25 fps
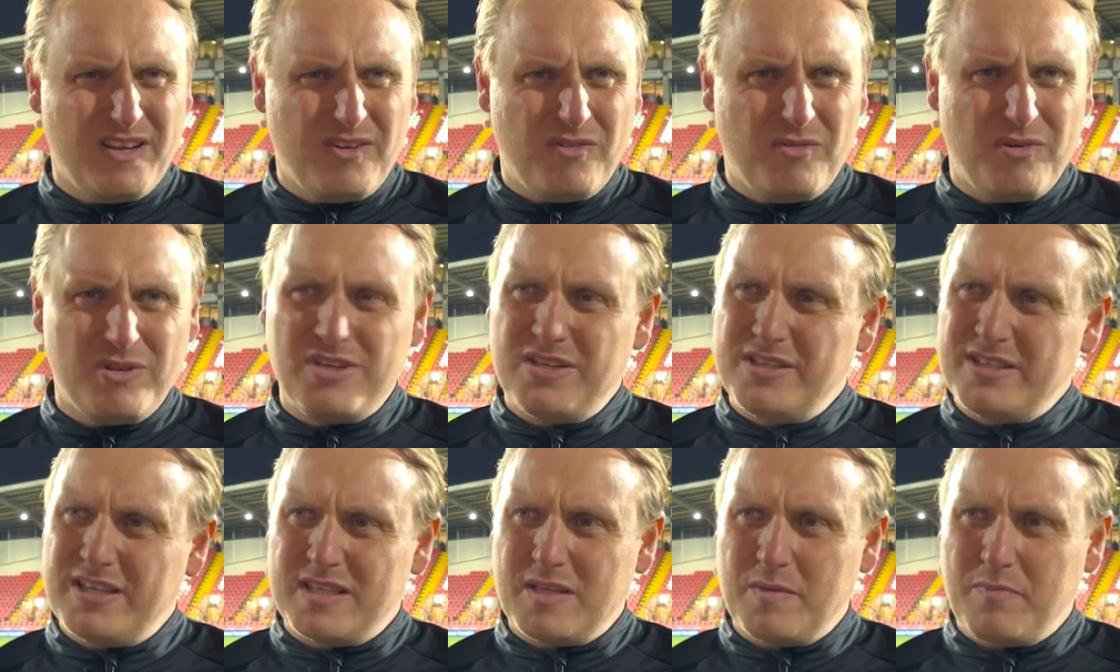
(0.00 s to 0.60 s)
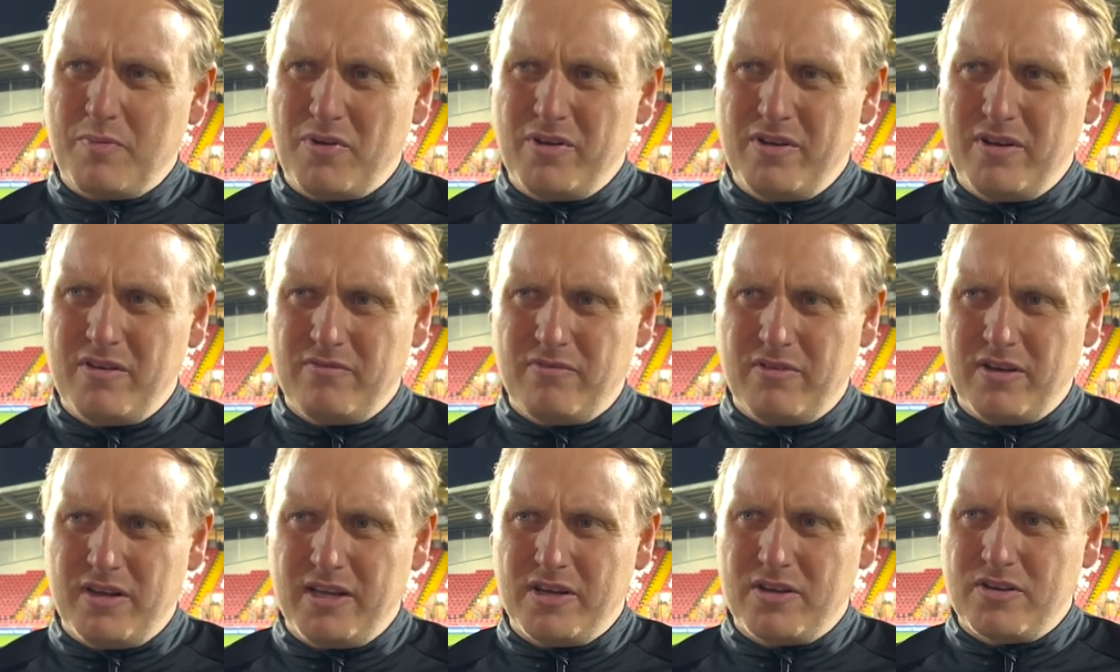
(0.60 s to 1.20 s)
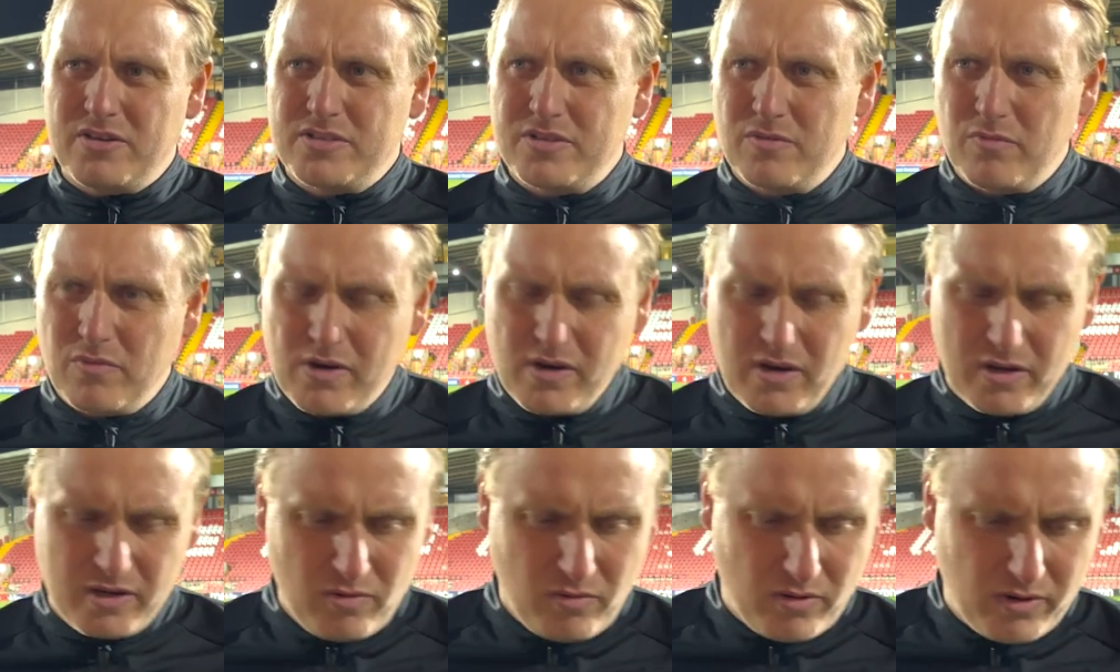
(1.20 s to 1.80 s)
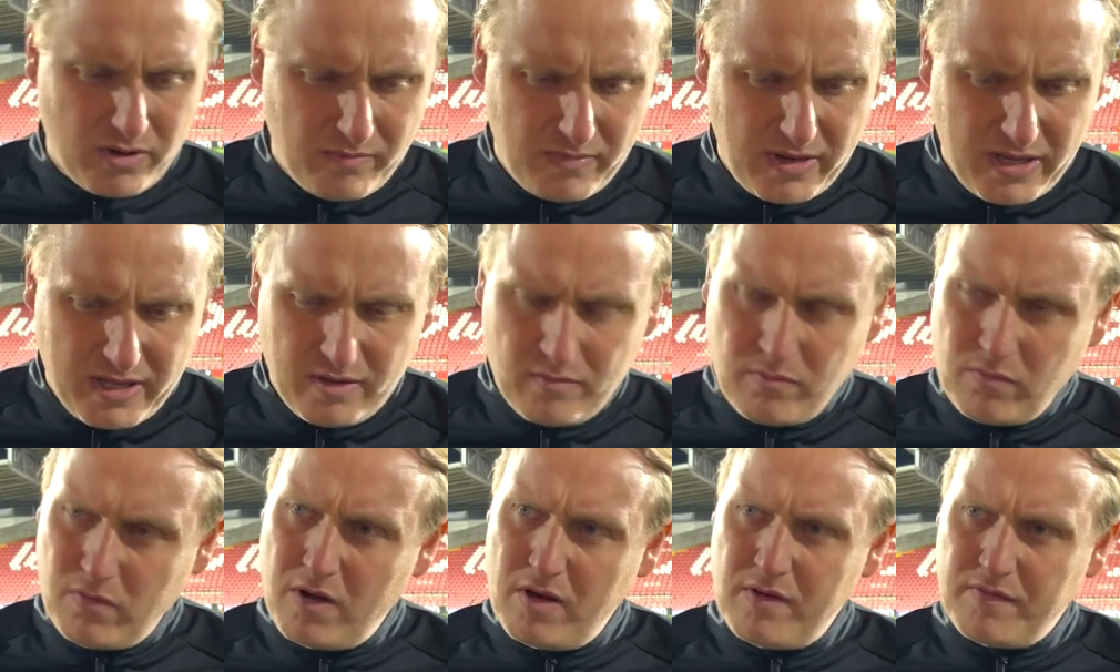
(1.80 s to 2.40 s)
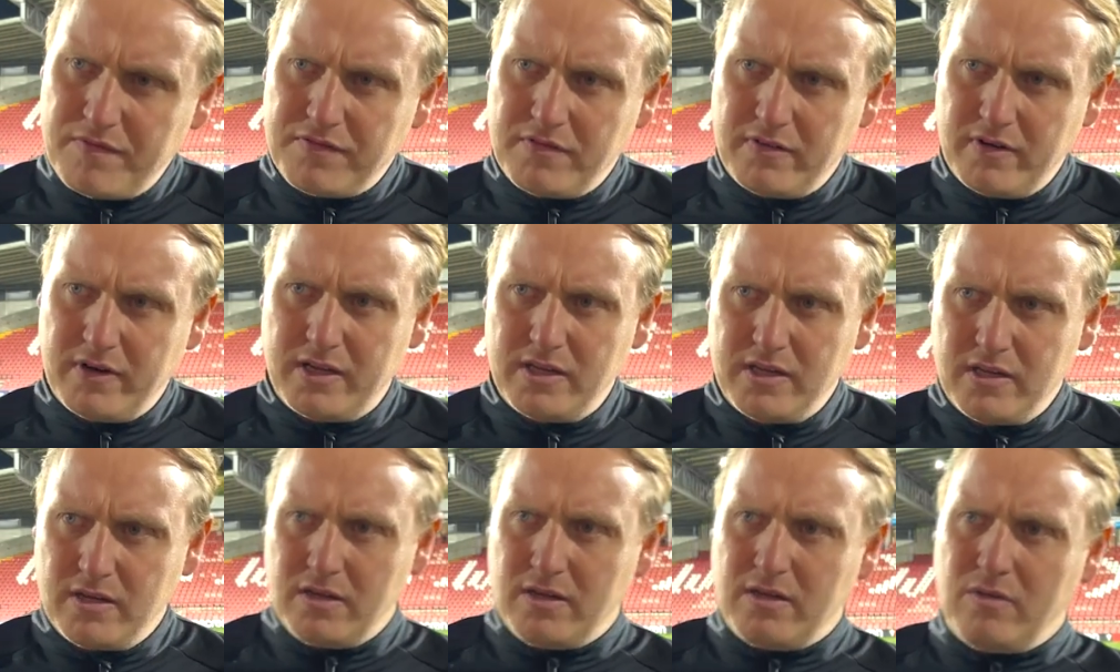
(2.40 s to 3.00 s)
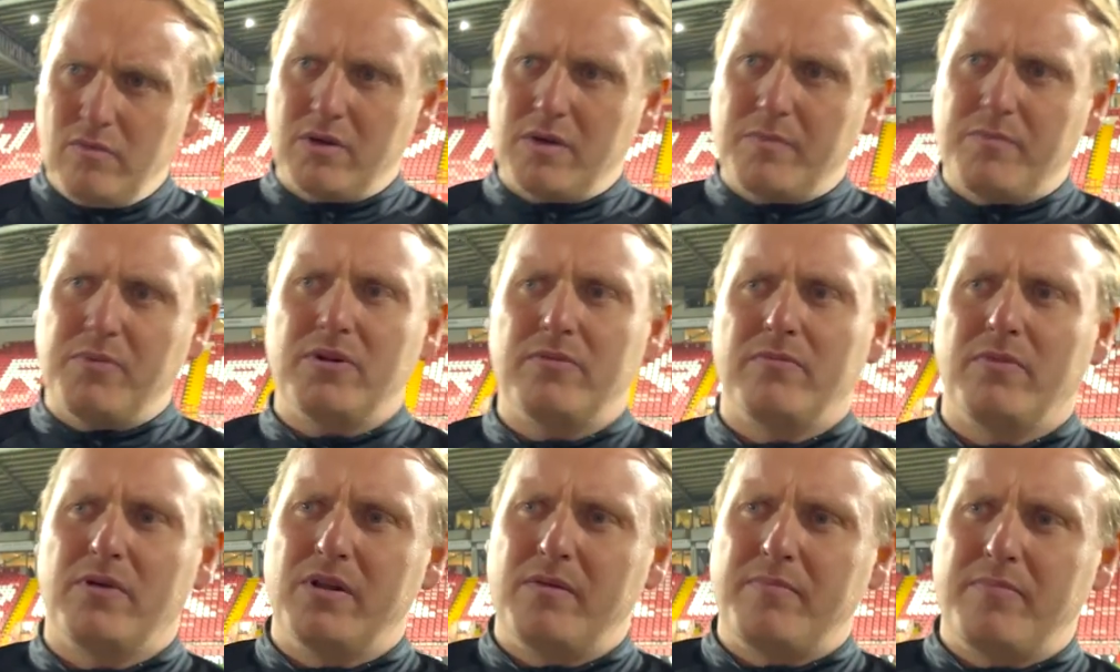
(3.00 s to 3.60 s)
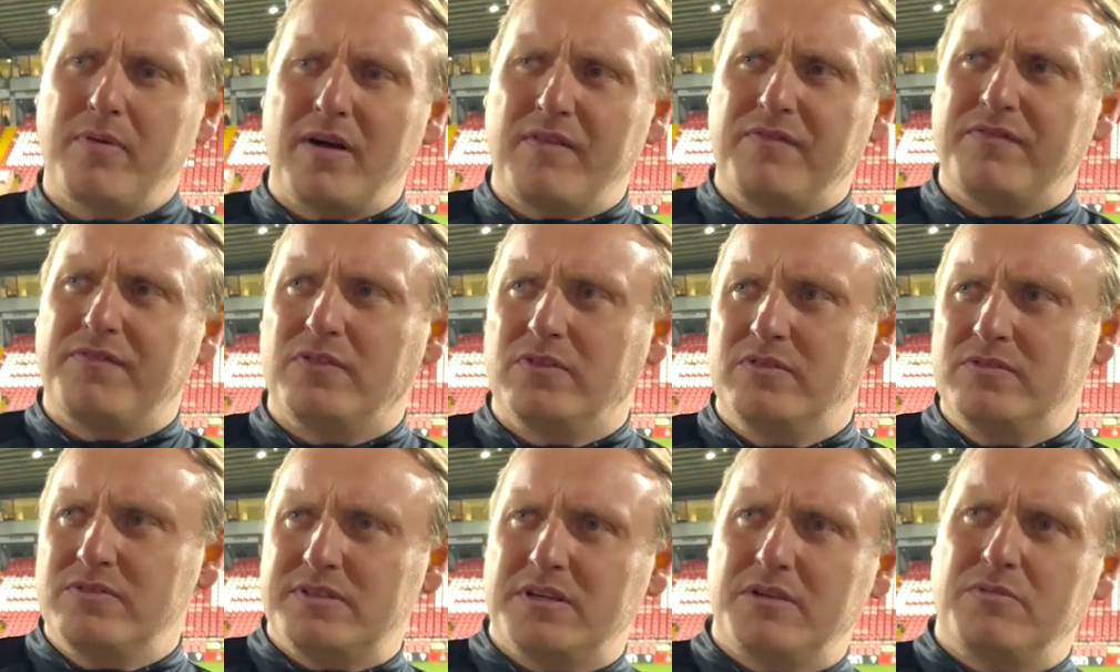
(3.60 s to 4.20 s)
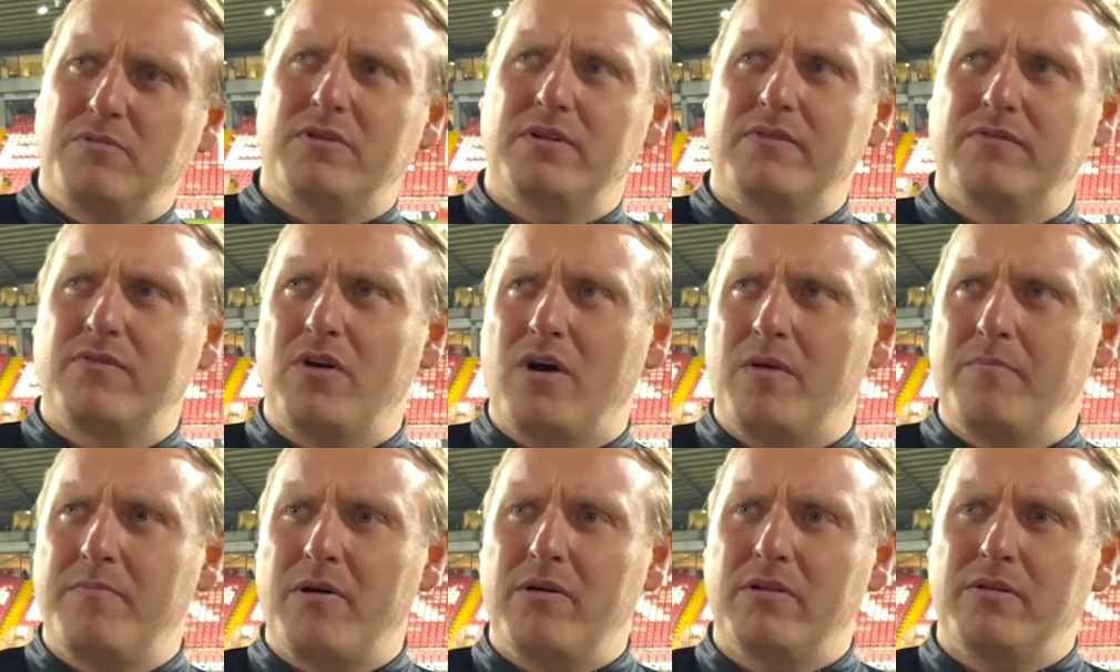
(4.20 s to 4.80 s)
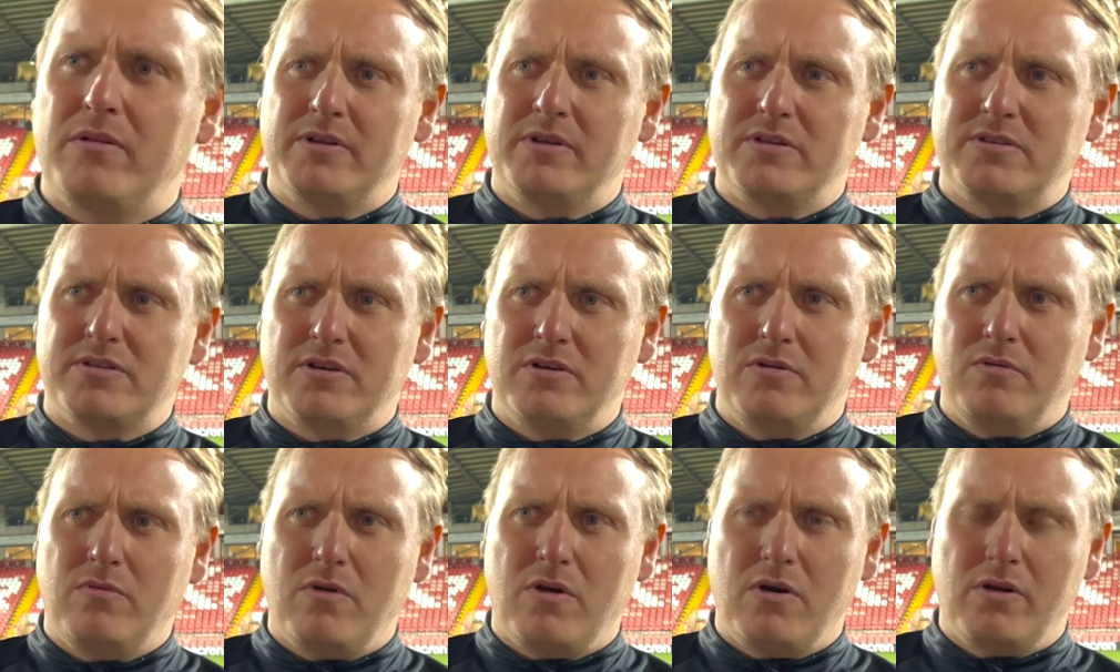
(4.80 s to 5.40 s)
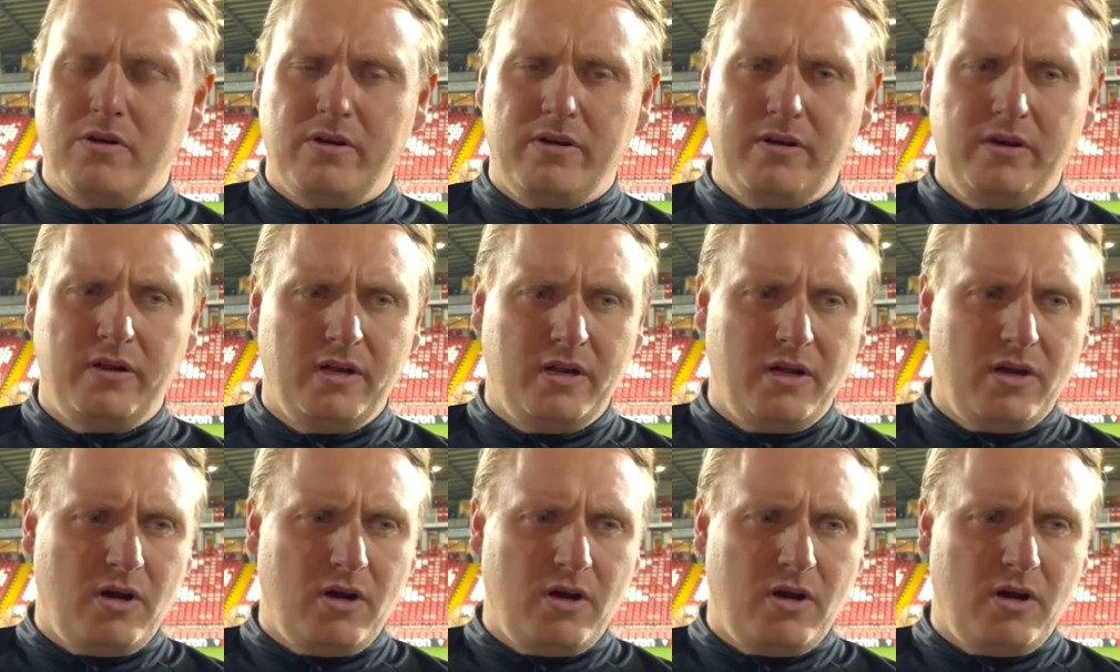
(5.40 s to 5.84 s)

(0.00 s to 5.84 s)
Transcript: which is disappointing really because you want to you want to make them work for it and you, you want to put them on the back foot and see what they've got about 2-1 and